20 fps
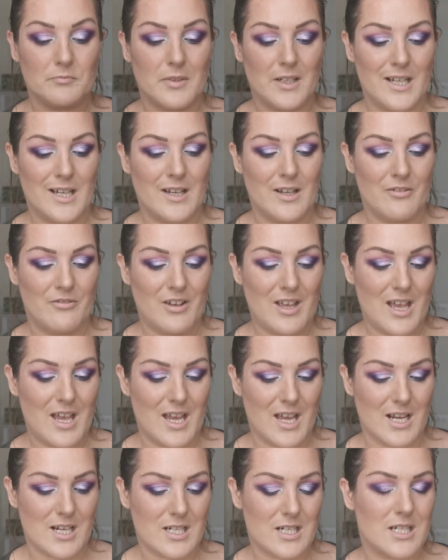
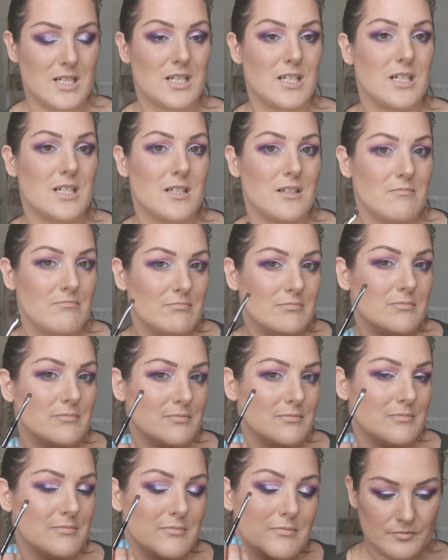Perfect.
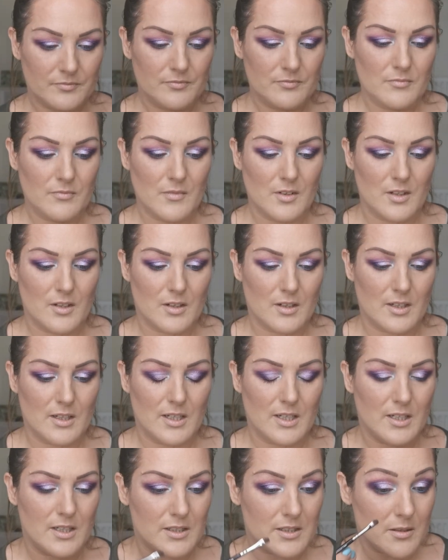
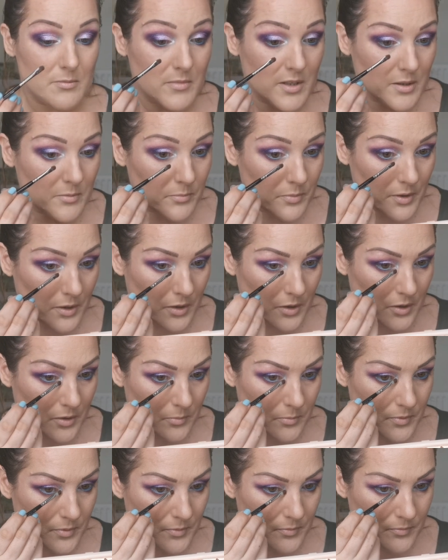And I might
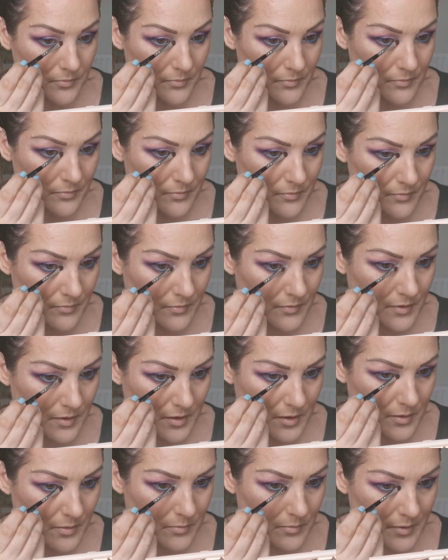pop
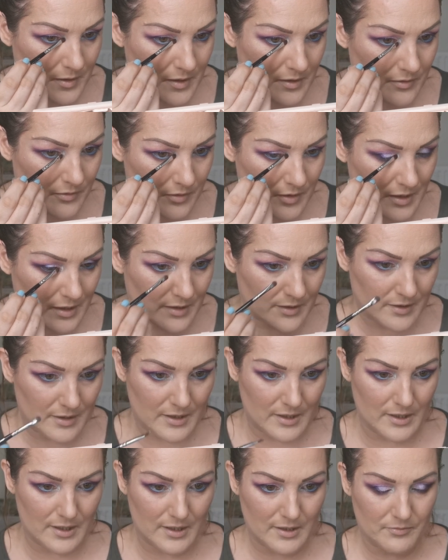a bit of that
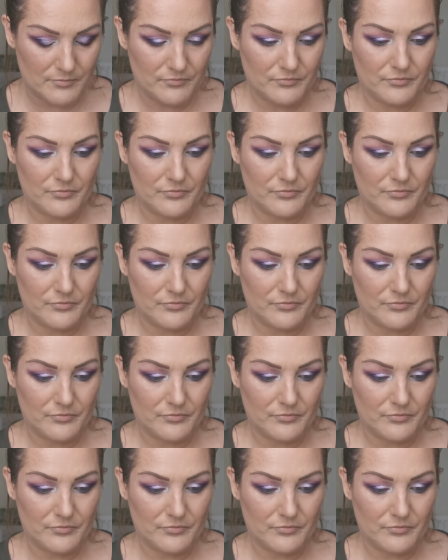there.